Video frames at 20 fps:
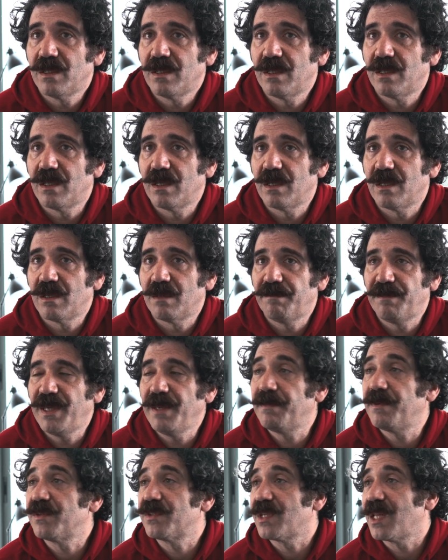the
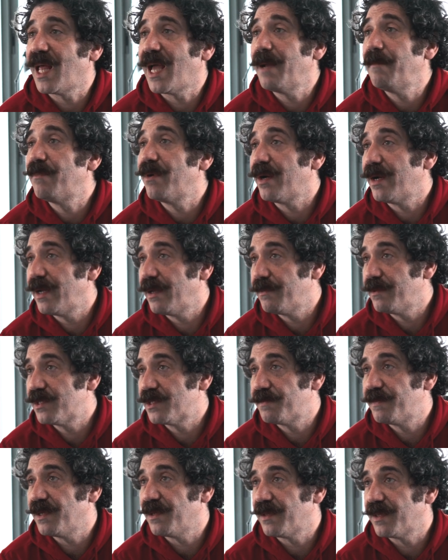People's Library
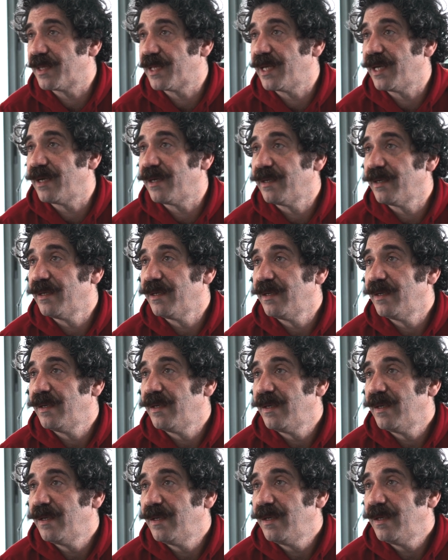was built there,
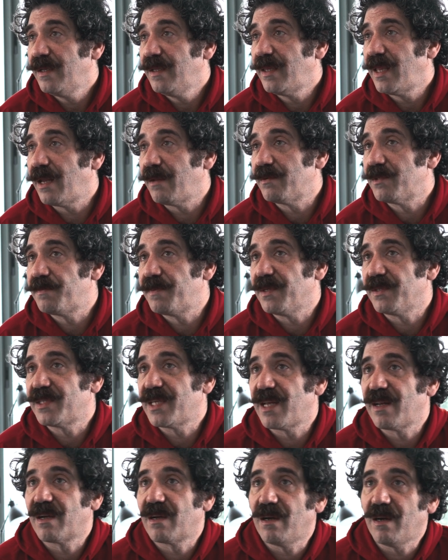that it was built
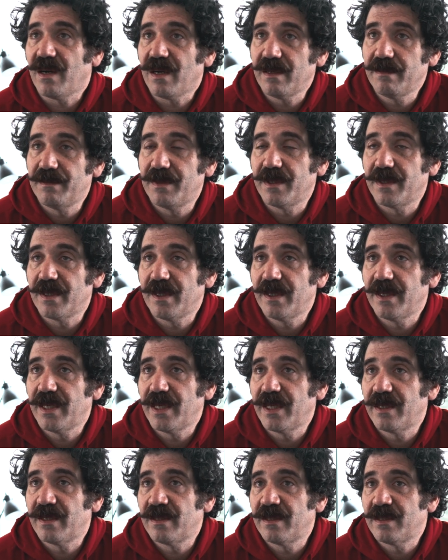out of cardboard,
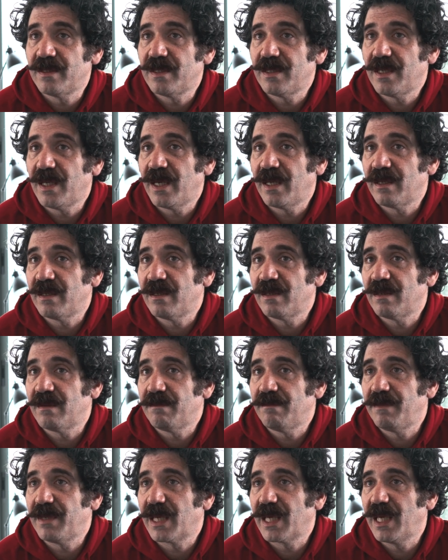and
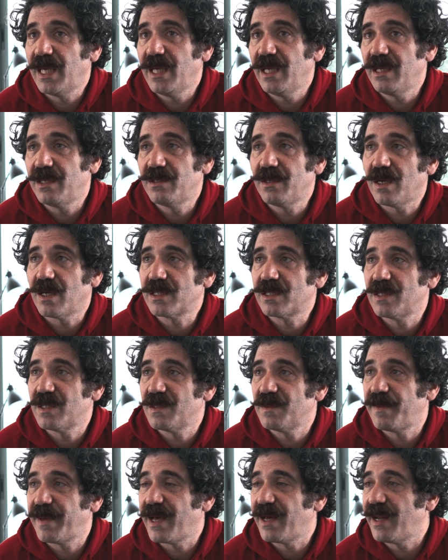McKee talks
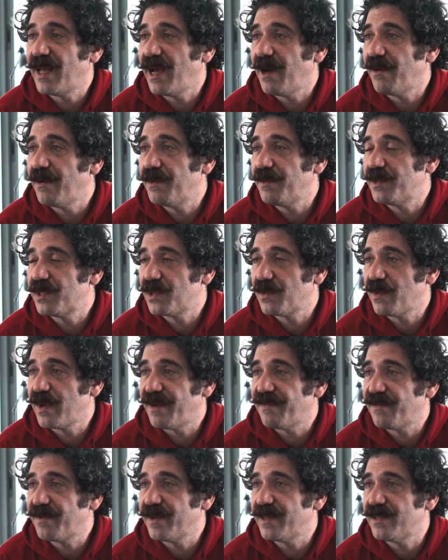about how it was a
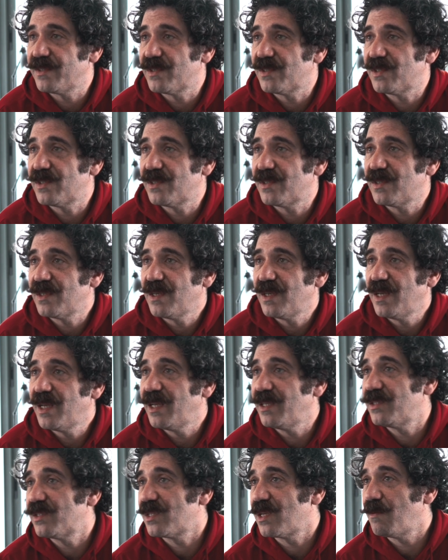reference
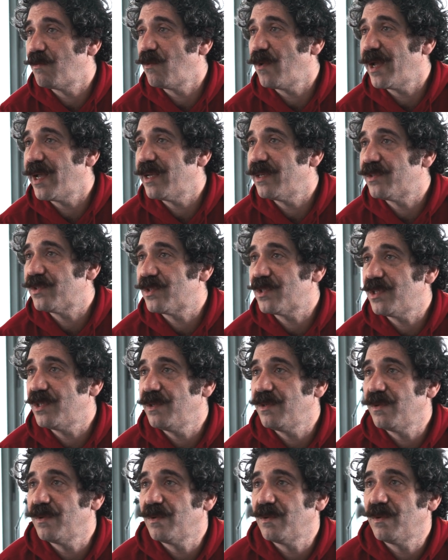in some ways
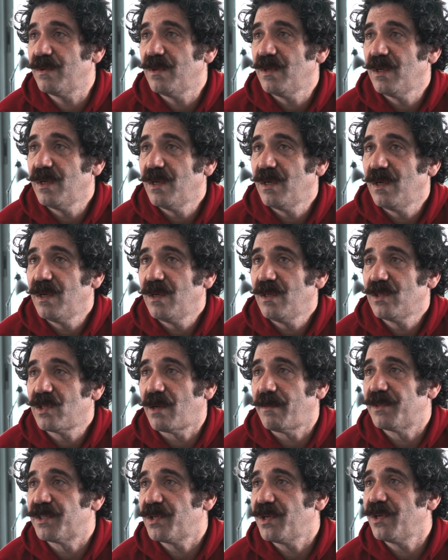to
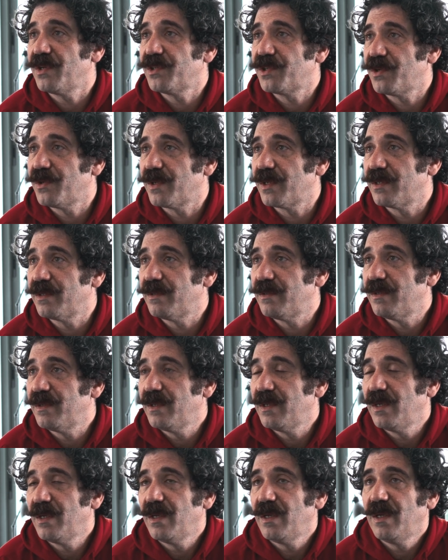Thomas Hirschhorn.
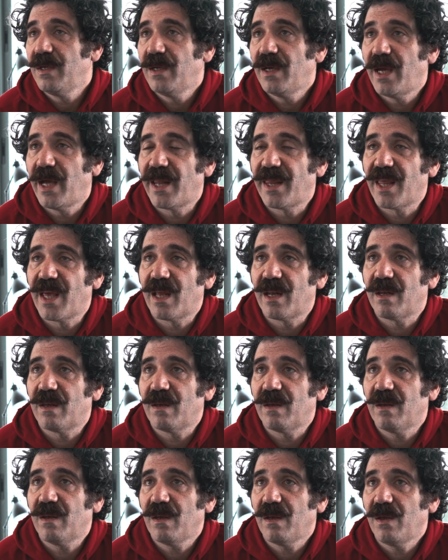And
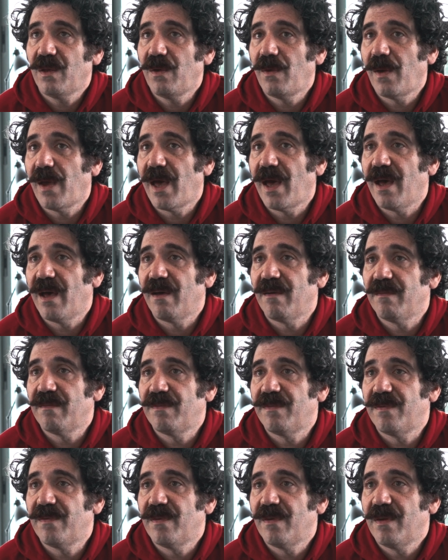then you
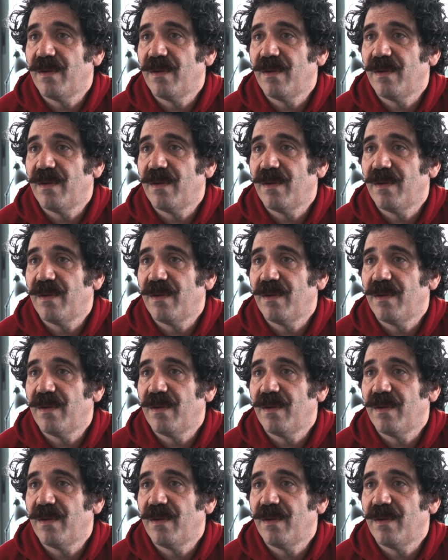have